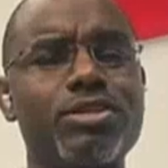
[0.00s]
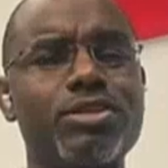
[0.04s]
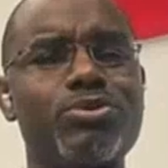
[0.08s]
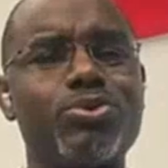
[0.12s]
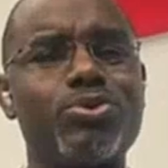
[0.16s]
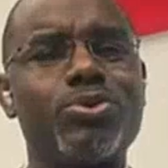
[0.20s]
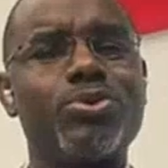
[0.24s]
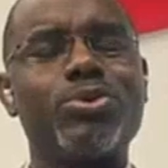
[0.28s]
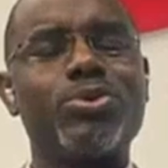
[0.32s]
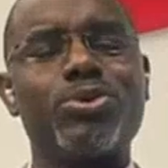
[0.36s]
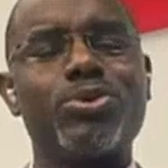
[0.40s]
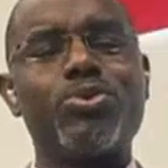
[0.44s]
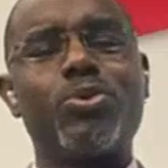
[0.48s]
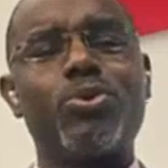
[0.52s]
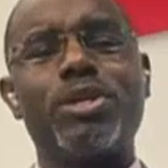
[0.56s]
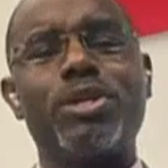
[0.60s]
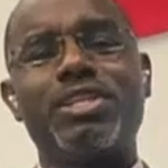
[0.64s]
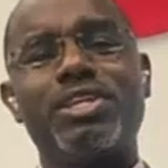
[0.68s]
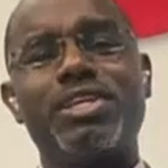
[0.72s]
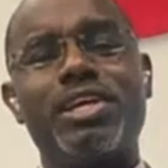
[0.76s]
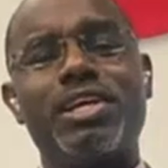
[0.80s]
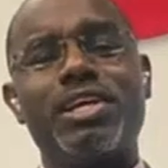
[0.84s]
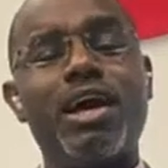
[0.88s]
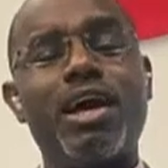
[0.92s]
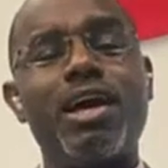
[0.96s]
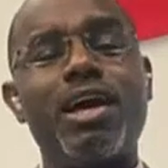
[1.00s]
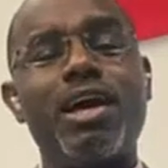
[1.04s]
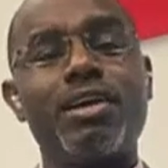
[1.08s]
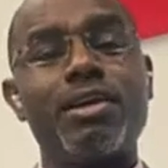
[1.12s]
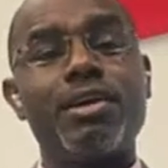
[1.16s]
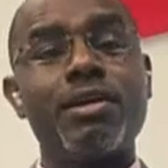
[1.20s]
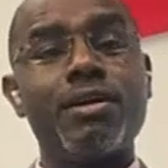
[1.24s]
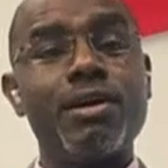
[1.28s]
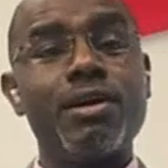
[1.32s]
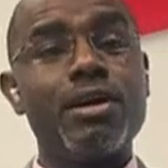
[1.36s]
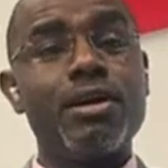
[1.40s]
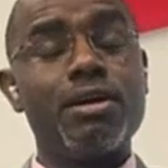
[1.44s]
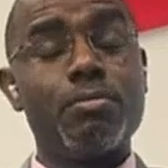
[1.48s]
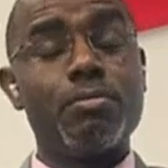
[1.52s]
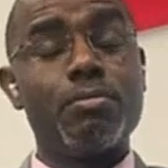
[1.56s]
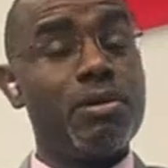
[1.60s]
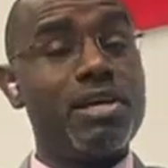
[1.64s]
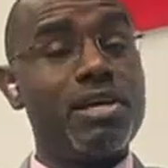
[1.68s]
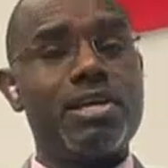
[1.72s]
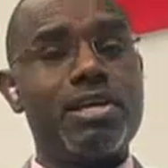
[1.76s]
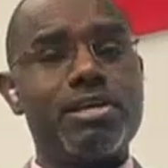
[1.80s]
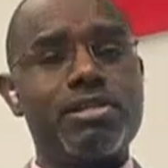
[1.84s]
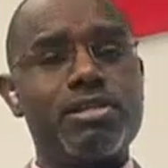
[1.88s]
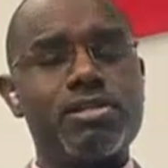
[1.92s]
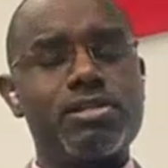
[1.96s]
only to 29
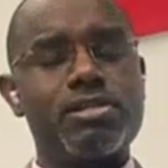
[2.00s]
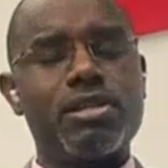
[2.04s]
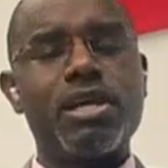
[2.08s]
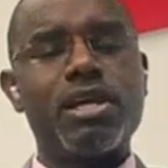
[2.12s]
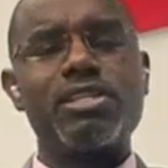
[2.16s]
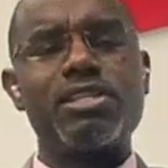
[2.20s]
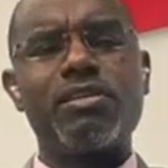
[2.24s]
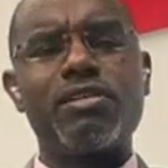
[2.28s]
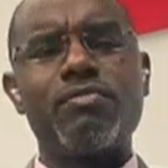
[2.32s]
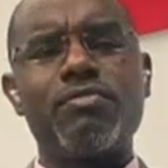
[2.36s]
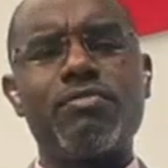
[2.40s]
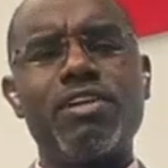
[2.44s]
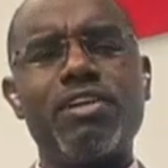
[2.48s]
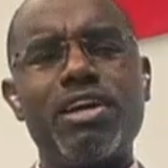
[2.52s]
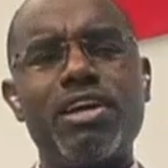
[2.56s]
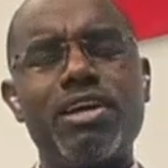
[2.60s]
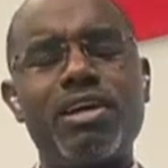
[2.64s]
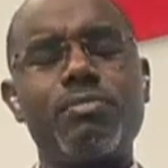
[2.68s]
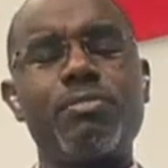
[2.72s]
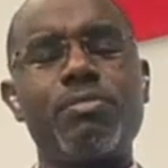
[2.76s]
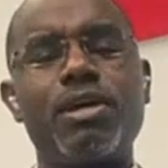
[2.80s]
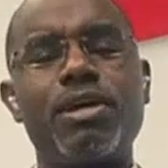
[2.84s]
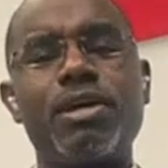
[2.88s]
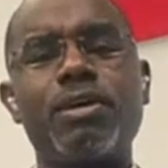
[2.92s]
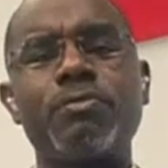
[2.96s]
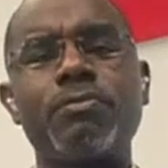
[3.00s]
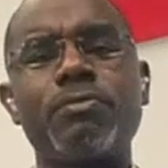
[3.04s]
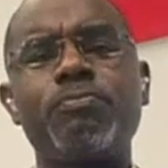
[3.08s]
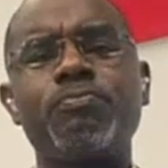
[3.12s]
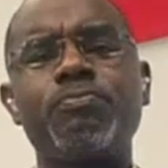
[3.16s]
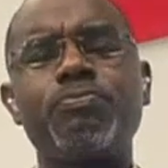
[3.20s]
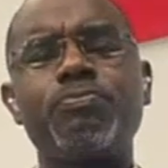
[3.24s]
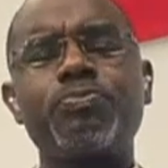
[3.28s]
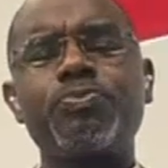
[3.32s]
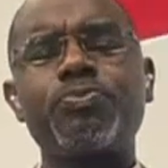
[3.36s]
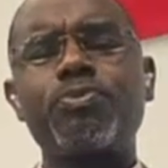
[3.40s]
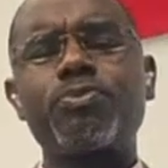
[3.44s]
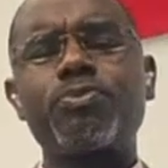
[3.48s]
billions. That's a very big